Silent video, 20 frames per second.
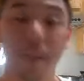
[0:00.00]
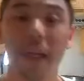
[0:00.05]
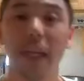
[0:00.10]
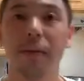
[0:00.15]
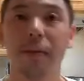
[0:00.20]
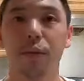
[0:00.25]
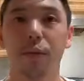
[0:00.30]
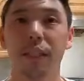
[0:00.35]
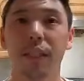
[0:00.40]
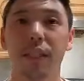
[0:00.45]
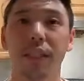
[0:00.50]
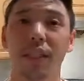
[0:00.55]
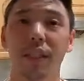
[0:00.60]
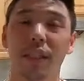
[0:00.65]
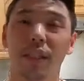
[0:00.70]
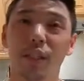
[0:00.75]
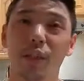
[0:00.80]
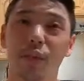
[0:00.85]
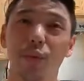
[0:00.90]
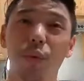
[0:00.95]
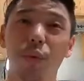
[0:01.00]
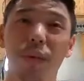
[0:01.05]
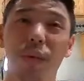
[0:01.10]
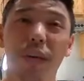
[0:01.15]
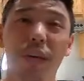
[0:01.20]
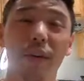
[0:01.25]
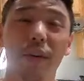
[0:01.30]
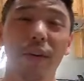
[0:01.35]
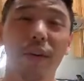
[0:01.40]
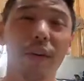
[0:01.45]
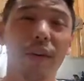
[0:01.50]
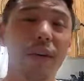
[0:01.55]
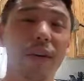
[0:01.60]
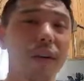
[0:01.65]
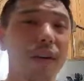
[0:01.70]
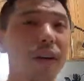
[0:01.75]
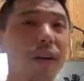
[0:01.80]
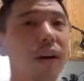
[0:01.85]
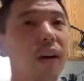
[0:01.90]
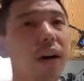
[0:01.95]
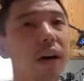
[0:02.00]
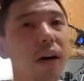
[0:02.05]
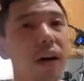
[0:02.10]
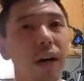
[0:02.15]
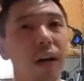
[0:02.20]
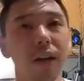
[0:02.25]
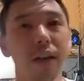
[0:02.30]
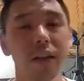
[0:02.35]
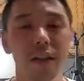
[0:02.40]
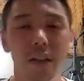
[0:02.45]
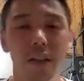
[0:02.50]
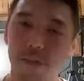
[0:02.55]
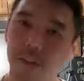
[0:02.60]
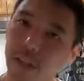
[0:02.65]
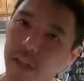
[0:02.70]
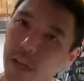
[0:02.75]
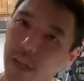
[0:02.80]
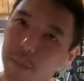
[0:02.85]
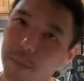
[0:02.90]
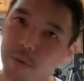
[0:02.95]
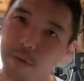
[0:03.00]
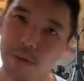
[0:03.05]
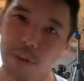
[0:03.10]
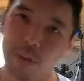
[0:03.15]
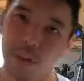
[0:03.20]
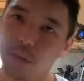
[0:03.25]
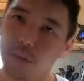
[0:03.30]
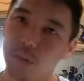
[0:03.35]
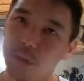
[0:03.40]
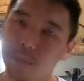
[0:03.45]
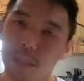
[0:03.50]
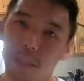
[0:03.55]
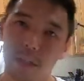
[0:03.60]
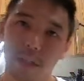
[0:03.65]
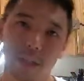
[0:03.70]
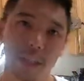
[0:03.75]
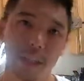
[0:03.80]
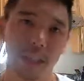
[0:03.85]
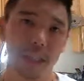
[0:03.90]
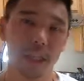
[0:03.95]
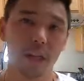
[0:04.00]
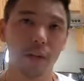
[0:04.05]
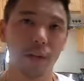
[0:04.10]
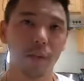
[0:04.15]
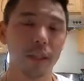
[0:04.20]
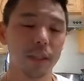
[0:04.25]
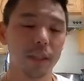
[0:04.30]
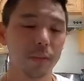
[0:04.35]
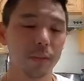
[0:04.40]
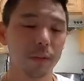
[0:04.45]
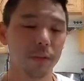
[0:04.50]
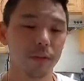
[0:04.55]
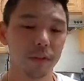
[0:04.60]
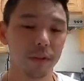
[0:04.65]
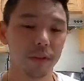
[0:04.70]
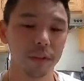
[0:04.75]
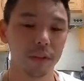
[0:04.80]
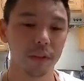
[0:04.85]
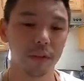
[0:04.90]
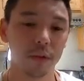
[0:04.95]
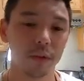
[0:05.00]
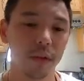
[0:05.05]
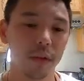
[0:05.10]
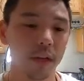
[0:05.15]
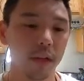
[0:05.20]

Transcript: My name is Wesley. This is Wu Can Cook. Definitely hop over to the YouTube channel. Check out the recipe for this too.